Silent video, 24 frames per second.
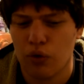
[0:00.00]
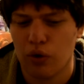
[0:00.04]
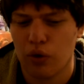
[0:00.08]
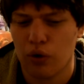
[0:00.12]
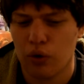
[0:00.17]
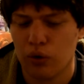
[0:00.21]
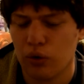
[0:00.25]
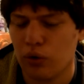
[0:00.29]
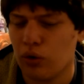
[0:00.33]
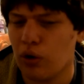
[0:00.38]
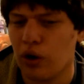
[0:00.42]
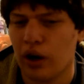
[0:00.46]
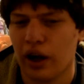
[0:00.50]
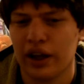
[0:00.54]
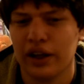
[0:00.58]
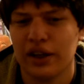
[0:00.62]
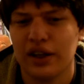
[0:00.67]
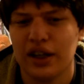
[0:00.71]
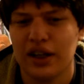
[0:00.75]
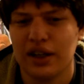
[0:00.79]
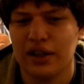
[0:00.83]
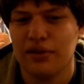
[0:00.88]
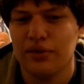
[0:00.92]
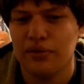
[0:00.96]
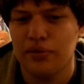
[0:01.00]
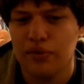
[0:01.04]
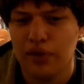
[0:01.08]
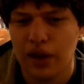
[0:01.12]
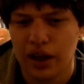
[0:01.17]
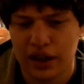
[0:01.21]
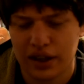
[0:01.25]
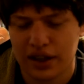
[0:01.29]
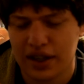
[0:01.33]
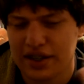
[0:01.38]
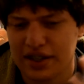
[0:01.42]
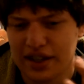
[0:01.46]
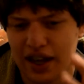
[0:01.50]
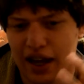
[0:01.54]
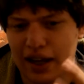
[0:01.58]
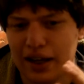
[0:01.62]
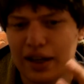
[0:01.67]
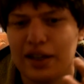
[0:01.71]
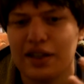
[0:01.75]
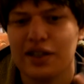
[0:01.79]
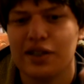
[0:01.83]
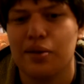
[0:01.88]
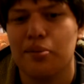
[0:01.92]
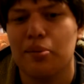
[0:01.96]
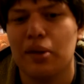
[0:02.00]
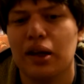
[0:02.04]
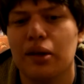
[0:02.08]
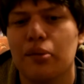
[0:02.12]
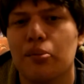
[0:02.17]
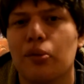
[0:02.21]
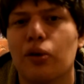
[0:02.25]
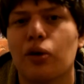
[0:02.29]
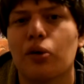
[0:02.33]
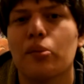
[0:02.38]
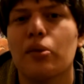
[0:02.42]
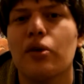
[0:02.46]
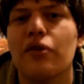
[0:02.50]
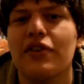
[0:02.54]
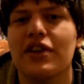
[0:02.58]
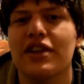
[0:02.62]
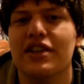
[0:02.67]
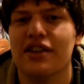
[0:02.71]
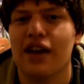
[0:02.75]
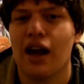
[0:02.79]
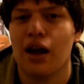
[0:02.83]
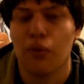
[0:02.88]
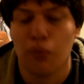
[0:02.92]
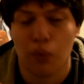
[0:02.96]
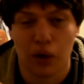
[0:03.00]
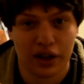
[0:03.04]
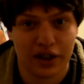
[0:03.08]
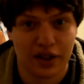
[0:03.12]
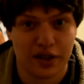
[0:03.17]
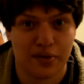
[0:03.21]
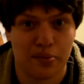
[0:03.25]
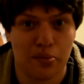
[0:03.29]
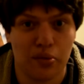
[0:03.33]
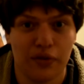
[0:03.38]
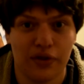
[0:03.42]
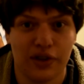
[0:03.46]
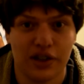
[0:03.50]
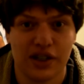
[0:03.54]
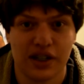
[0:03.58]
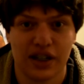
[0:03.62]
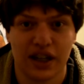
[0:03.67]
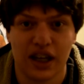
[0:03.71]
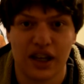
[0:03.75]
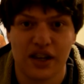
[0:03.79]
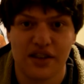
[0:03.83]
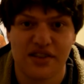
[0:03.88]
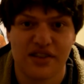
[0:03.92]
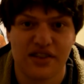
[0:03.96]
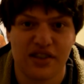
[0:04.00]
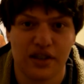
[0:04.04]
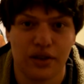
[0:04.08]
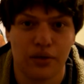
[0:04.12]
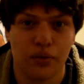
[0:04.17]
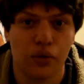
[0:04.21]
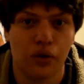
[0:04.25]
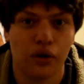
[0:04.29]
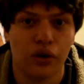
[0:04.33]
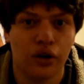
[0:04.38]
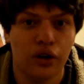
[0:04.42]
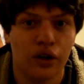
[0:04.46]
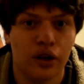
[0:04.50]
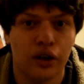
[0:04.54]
Oh, this guy needs to make more movies. I want this movie to get a sequel.